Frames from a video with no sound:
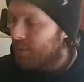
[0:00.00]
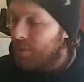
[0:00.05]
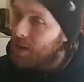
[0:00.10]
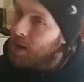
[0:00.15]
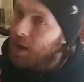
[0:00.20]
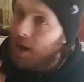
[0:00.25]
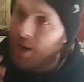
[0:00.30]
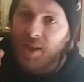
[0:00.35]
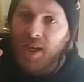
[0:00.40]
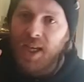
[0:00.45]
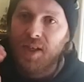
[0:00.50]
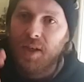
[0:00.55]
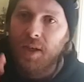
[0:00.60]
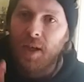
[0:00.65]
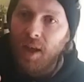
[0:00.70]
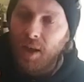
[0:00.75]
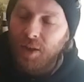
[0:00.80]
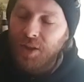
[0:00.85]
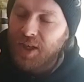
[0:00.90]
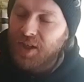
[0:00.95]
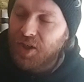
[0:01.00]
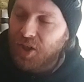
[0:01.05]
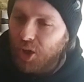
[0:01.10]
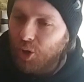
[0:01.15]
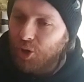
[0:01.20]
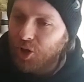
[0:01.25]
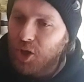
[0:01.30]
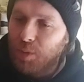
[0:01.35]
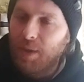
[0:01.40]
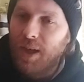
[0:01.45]
And this
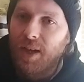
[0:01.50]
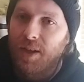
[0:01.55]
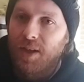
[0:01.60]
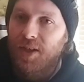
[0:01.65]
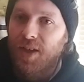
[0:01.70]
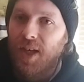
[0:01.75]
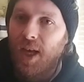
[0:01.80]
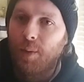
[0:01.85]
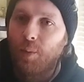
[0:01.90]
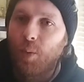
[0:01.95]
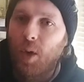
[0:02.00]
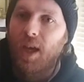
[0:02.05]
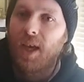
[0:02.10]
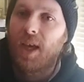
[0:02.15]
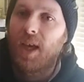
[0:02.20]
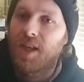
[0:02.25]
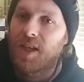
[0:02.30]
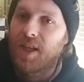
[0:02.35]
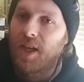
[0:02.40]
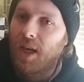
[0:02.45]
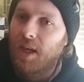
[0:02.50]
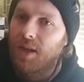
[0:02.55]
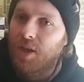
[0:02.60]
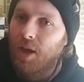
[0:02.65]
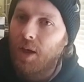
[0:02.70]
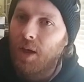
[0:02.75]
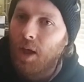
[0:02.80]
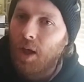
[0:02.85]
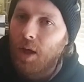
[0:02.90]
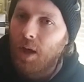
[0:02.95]
touched me in the same way yesterday, is
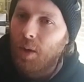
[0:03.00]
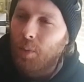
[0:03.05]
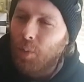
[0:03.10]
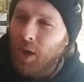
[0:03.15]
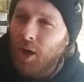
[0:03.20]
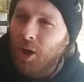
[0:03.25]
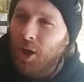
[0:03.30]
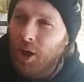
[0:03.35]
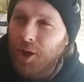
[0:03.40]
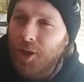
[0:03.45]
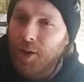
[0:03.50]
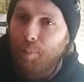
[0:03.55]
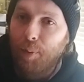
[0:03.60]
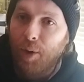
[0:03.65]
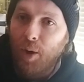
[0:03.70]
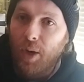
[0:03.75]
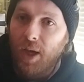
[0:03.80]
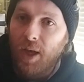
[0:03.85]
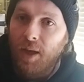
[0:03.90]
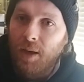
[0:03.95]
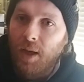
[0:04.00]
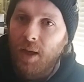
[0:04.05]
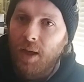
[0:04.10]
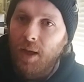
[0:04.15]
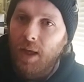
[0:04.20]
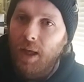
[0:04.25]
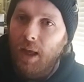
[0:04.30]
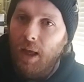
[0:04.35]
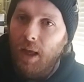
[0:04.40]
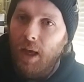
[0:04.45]
that when I heard the booing,
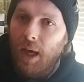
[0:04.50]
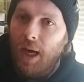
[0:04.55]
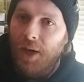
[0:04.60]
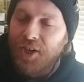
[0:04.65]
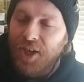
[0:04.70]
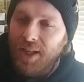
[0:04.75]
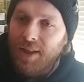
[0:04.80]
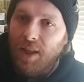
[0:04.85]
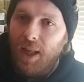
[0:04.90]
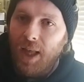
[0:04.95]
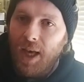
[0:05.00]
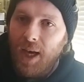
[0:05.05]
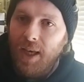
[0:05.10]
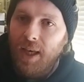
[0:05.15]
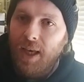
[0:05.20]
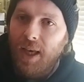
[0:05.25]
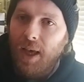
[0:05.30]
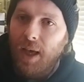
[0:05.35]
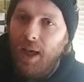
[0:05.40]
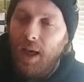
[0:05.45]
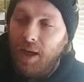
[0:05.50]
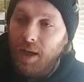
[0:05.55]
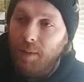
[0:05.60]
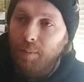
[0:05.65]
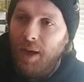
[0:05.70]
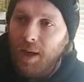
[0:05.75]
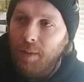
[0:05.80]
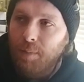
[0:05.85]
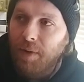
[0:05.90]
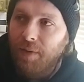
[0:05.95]
I didn't like it, and it
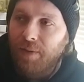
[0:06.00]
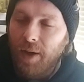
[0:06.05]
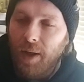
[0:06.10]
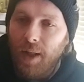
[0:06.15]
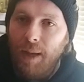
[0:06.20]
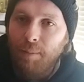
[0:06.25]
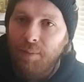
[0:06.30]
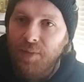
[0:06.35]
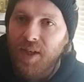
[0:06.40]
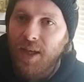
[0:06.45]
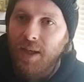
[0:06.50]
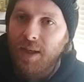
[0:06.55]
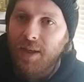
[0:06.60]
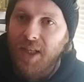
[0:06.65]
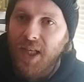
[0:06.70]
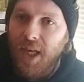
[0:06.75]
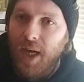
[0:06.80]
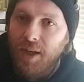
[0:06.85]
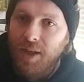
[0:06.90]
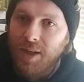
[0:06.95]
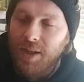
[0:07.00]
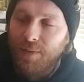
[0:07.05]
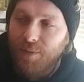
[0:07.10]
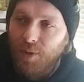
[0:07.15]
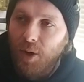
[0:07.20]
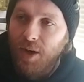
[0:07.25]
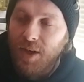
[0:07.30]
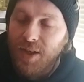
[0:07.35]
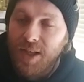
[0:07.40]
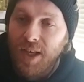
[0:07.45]
made me feel empty inside, because I
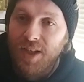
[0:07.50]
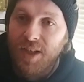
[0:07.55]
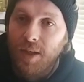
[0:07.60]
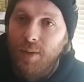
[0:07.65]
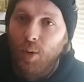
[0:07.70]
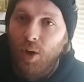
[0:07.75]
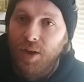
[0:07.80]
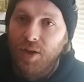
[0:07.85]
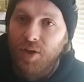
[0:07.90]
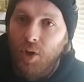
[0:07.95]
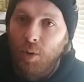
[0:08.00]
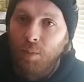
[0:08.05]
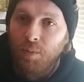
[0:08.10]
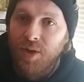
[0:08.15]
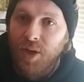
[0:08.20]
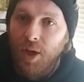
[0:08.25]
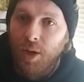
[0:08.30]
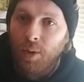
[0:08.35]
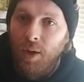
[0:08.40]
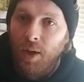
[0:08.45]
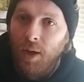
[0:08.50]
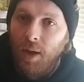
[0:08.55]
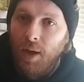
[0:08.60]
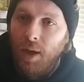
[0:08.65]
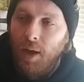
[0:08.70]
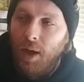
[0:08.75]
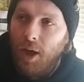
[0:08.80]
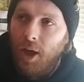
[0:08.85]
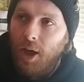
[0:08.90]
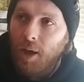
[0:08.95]
thought, this is what it's come to.
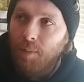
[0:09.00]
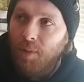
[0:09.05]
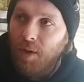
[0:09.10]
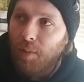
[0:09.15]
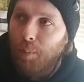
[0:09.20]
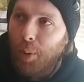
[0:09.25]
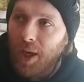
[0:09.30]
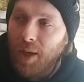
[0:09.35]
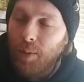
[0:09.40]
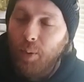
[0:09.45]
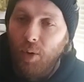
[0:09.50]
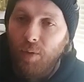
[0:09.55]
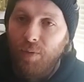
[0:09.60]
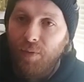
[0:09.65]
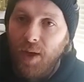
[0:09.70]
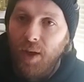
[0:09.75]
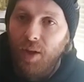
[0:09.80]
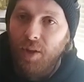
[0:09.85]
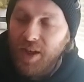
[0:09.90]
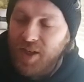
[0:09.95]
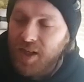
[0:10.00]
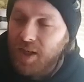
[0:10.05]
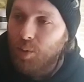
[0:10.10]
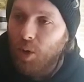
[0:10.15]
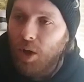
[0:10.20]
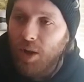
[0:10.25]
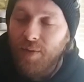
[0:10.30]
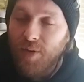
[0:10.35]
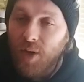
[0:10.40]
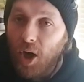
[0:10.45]
That people feel this is what
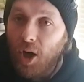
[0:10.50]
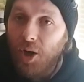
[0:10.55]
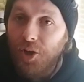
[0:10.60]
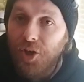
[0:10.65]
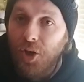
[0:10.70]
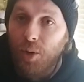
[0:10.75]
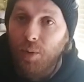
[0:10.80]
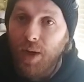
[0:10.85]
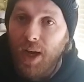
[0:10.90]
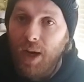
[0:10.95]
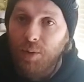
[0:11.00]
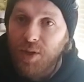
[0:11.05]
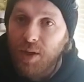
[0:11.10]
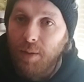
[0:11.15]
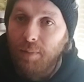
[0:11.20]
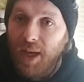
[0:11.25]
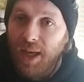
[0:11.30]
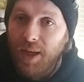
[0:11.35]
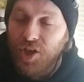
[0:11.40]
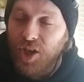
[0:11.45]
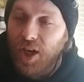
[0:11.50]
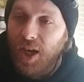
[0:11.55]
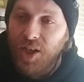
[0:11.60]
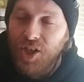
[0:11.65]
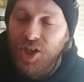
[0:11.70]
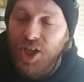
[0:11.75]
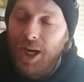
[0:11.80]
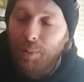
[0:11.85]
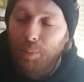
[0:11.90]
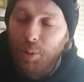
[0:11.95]
they've got to do now to make change
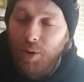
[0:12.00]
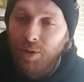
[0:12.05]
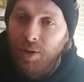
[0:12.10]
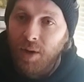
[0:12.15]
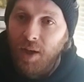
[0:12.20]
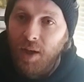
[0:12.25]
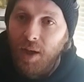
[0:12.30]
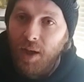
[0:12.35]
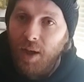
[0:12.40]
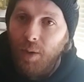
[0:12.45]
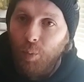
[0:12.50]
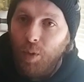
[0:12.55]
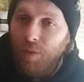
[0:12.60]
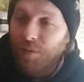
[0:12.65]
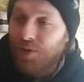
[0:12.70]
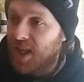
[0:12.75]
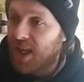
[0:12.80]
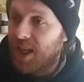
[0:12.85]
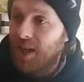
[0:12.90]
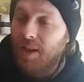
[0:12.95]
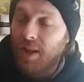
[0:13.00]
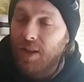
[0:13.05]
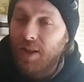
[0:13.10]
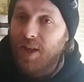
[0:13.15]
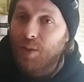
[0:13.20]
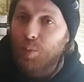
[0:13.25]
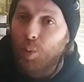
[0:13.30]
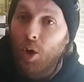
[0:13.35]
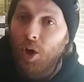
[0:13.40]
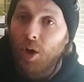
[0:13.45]
happen. We've seen that
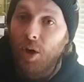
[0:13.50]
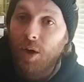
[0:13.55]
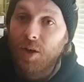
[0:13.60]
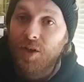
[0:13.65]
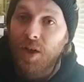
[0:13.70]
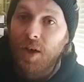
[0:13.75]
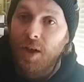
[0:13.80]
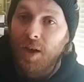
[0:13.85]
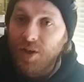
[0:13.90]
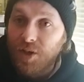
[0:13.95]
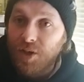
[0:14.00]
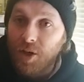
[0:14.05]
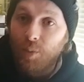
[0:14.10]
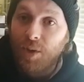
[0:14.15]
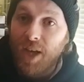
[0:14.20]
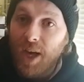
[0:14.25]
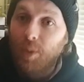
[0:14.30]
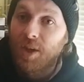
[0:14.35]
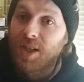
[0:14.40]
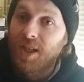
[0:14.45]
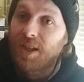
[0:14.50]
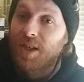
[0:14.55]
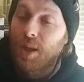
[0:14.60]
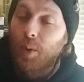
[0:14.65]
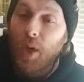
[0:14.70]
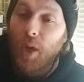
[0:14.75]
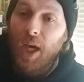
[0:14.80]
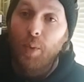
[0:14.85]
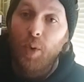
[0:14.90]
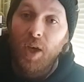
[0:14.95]
this works, so now is this the
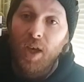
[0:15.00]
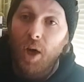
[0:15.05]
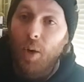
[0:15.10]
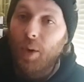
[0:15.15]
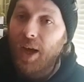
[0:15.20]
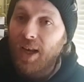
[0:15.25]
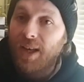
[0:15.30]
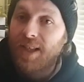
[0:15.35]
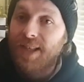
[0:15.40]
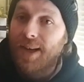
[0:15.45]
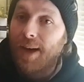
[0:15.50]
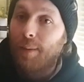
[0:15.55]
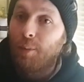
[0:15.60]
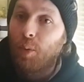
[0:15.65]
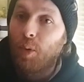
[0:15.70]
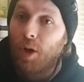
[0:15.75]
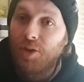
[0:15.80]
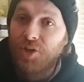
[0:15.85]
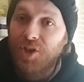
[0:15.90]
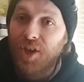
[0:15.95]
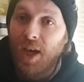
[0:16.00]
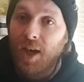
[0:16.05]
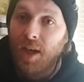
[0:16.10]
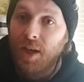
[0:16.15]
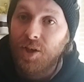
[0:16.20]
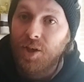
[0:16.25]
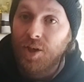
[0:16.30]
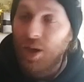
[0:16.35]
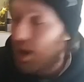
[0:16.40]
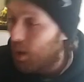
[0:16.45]
way we go? Anytime we want
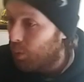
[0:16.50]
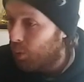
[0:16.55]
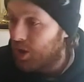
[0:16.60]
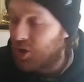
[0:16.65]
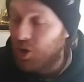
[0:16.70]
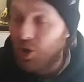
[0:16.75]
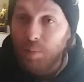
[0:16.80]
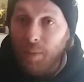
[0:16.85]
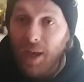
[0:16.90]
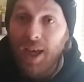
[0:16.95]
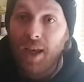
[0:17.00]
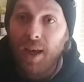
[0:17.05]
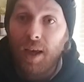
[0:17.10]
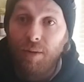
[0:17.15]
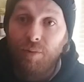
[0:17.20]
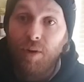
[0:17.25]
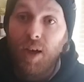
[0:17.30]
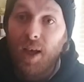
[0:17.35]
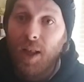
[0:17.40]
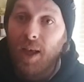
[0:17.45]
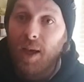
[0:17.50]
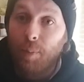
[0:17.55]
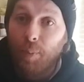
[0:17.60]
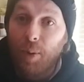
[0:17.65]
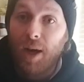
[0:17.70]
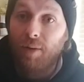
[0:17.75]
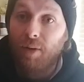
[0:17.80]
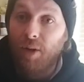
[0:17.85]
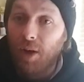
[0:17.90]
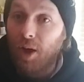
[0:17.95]
change, we just make it really
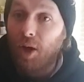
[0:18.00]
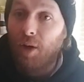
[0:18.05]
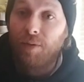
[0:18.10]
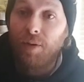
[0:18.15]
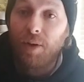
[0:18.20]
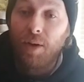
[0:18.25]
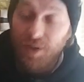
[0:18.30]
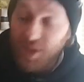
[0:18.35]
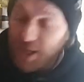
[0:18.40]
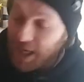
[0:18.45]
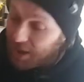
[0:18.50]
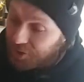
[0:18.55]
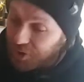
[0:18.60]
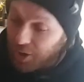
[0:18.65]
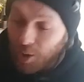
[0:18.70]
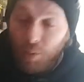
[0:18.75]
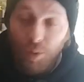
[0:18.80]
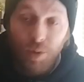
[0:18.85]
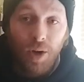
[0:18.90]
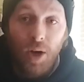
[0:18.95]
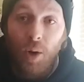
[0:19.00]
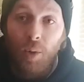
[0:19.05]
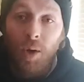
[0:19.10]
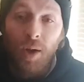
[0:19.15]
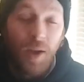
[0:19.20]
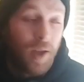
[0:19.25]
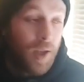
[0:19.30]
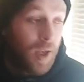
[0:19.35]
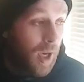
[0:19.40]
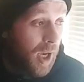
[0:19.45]
apparently obvious. I don't know,
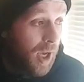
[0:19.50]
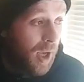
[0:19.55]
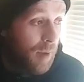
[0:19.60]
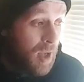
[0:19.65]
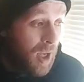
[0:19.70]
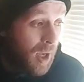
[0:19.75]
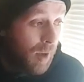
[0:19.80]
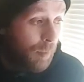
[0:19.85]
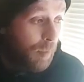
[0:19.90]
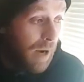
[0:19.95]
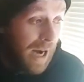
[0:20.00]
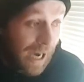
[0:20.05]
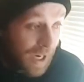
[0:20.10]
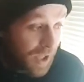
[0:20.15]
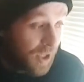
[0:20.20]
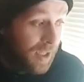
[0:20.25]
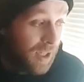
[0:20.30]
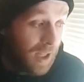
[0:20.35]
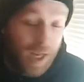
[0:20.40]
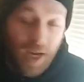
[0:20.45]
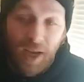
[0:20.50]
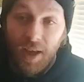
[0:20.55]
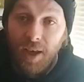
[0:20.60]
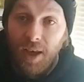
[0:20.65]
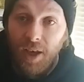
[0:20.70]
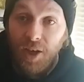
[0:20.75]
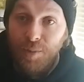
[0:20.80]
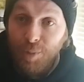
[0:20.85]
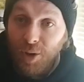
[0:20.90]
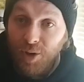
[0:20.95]
but I didn't like it.
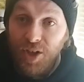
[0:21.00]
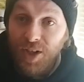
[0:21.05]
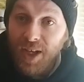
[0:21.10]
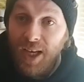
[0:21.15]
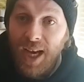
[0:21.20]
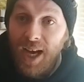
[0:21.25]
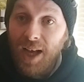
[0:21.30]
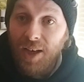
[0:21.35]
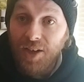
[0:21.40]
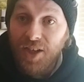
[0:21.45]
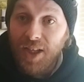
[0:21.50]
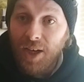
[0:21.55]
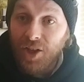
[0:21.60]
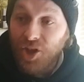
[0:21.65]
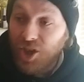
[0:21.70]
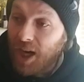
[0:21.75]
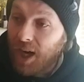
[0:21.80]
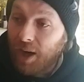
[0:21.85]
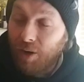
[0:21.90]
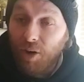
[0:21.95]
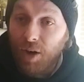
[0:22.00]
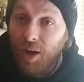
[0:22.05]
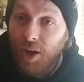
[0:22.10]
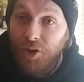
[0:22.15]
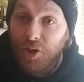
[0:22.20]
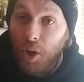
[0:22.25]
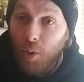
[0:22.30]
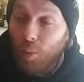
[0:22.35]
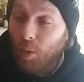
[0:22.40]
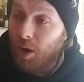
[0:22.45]
As much as I can't stand Xhaka and I
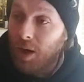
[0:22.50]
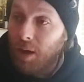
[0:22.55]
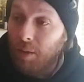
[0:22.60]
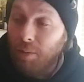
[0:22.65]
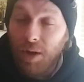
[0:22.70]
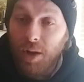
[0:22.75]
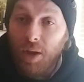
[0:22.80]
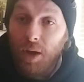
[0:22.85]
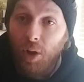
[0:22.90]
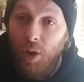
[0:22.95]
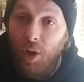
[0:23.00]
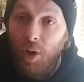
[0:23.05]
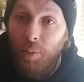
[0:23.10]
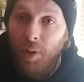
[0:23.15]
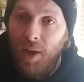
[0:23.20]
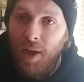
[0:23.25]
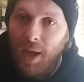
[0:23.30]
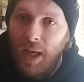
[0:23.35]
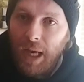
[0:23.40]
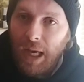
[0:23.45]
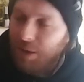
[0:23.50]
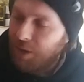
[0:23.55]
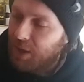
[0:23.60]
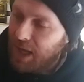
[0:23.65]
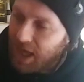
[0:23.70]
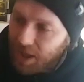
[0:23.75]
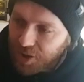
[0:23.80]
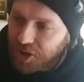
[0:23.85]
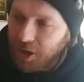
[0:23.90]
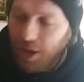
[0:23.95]
don't want him at the club,
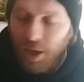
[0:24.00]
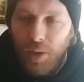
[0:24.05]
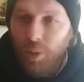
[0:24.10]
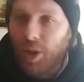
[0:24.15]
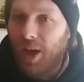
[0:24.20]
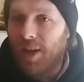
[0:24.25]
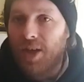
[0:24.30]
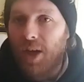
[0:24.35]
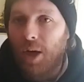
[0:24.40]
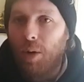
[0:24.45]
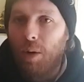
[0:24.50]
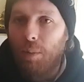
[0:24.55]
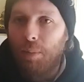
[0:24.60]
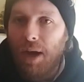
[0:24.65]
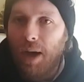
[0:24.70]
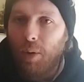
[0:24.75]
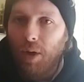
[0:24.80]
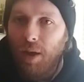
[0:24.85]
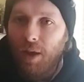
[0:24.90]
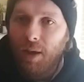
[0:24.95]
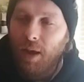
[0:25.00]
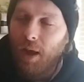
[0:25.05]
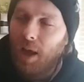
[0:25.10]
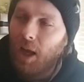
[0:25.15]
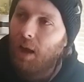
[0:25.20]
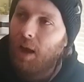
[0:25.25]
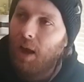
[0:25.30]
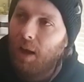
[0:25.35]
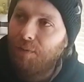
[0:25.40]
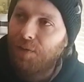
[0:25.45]
that's not the way to go about it.
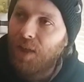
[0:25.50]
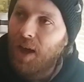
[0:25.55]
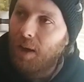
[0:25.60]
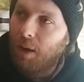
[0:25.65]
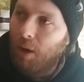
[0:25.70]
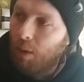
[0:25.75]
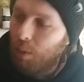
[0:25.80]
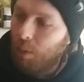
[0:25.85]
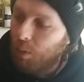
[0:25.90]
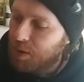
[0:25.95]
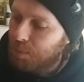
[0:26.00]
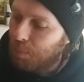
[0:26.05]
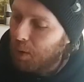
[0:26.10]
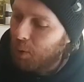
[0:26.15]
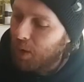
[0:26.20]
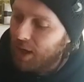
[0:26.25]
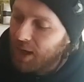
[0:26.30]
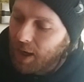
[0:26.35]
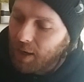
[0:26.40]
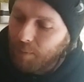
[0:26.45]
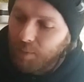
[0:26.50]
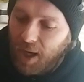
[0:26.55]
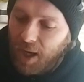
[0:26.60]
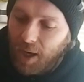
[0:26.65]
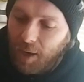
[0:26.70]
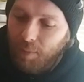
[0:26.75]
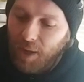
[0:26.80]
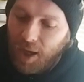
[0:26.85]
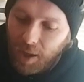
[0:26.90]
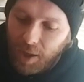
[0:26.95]
If that all was booing aimed at him
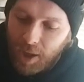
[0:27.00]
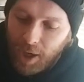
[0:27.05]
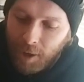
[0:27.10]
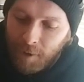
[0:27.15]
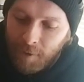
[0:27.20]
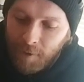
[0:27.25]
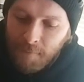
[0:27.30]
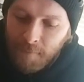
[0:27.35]
like that,